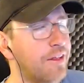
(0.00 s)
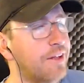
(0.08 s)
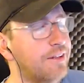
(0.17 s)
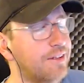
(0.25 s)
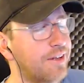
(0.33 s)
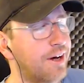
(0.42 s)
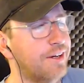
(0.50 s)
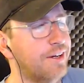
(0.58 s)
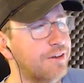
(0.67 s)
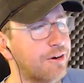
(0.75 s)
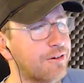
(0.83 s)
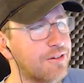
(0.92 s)
that uh,
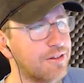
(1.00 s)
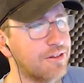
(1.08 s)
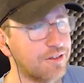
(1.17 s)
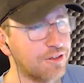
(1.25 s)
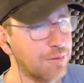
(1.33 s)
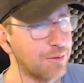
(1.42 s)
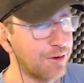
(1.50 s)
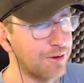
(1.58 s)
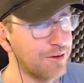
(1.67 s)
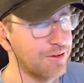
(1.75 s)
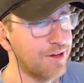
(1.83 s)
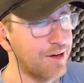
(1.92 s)
dark sense of humor
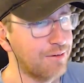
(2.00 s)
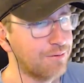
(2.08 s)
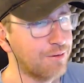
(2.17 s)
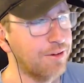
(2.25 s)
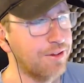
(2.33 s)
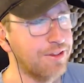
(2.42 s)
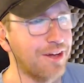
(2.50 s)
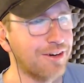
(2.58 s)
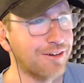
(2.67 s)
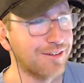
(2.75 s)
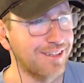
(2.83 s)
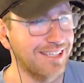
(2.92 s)
is uh, front and
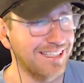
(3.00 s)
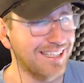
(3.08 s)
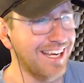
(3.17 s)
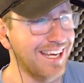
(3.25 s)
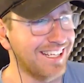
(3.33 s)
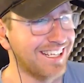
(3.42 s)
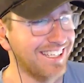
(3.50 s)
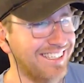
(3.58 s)
center in Cake.